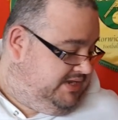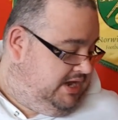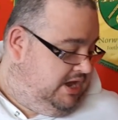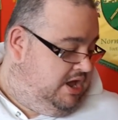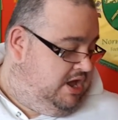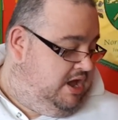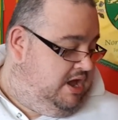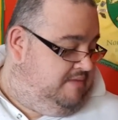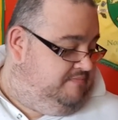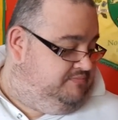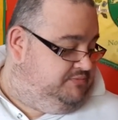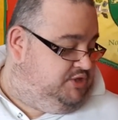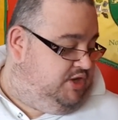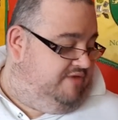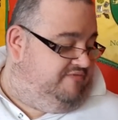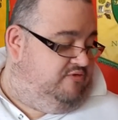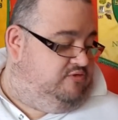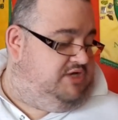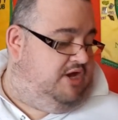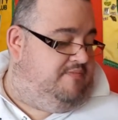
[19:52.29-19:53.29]
So
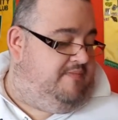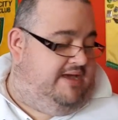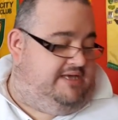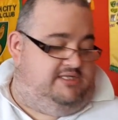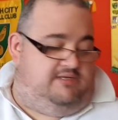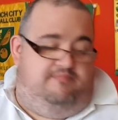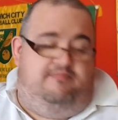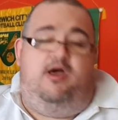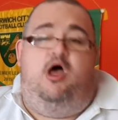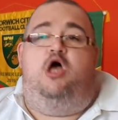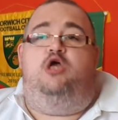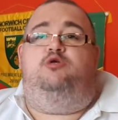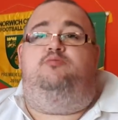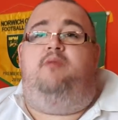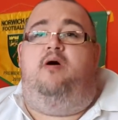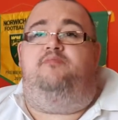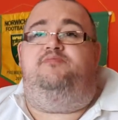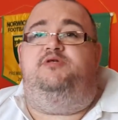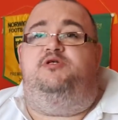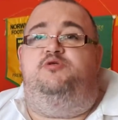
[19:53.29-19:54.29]
I've also made some perch
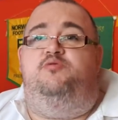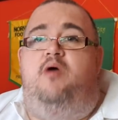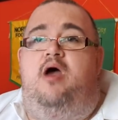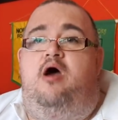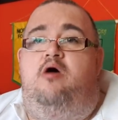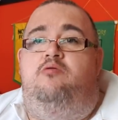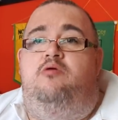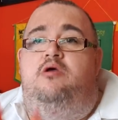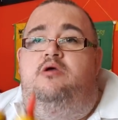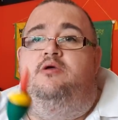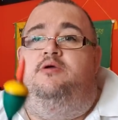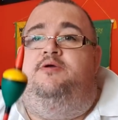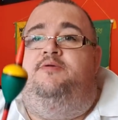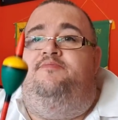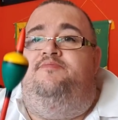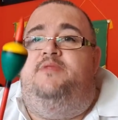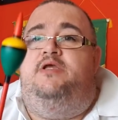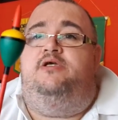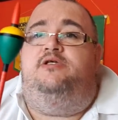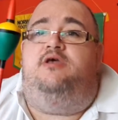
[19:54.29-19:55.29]
bobs as well.
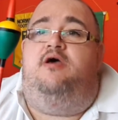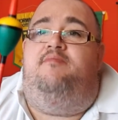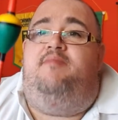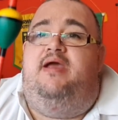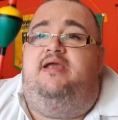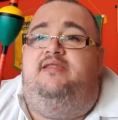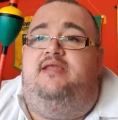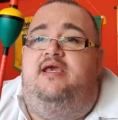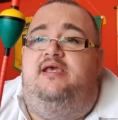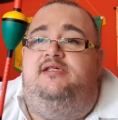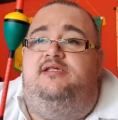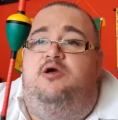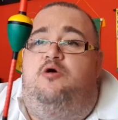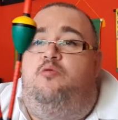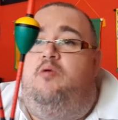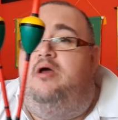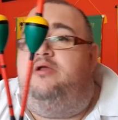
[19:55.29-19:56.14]
So I made these little